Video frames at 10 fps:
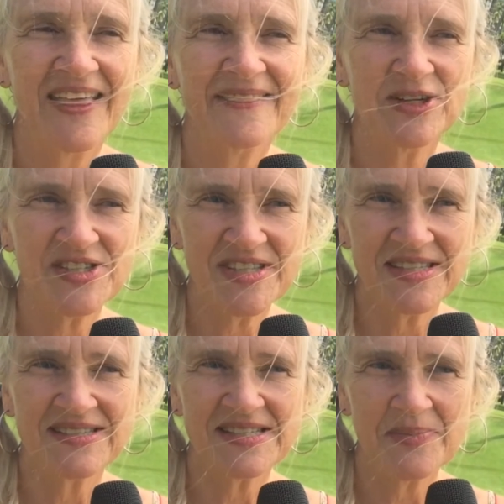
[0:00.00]
there's
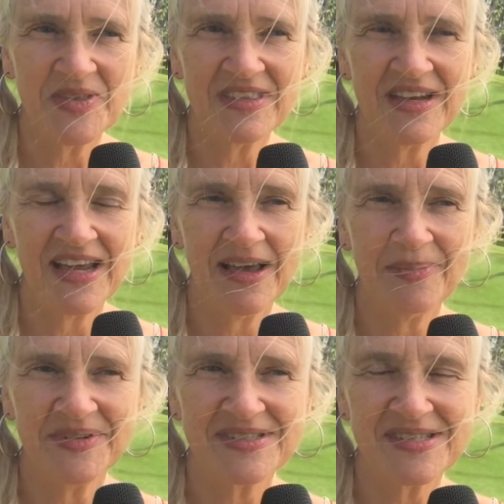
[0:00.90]
something that
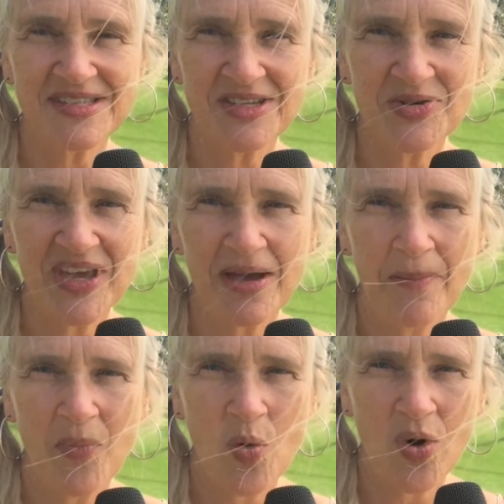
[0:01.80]
happens. You get
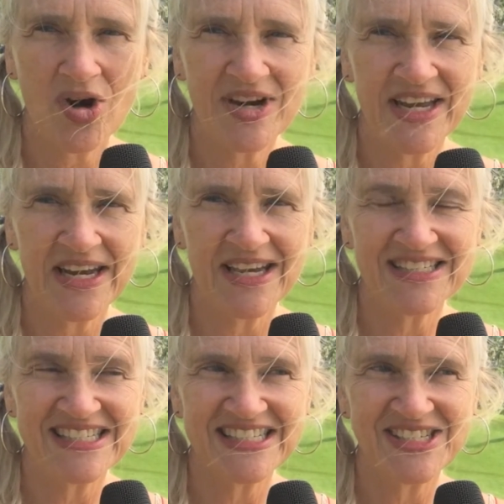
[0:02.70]
more
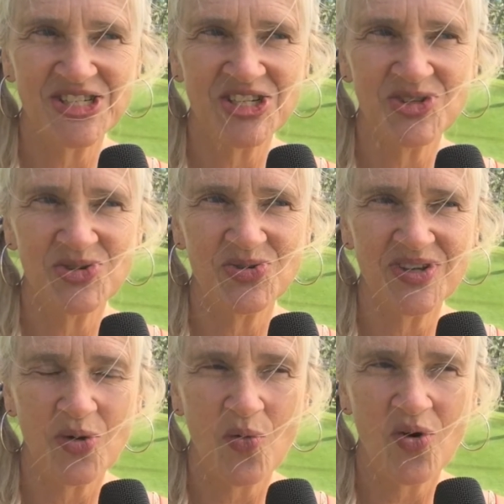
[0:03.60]
connected to
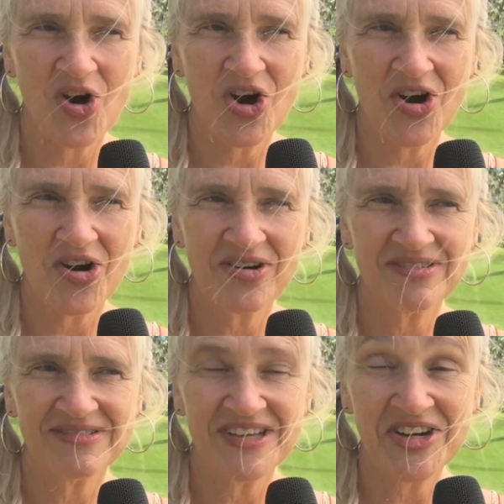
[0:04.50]
your
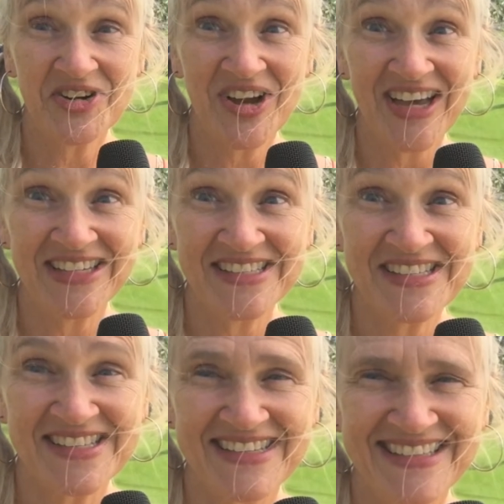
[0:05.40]
inner
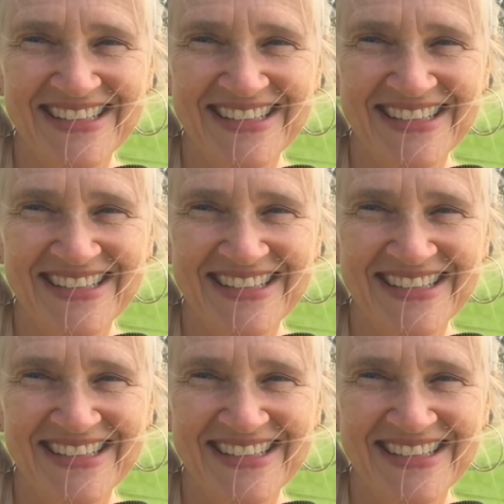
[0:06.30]
guidance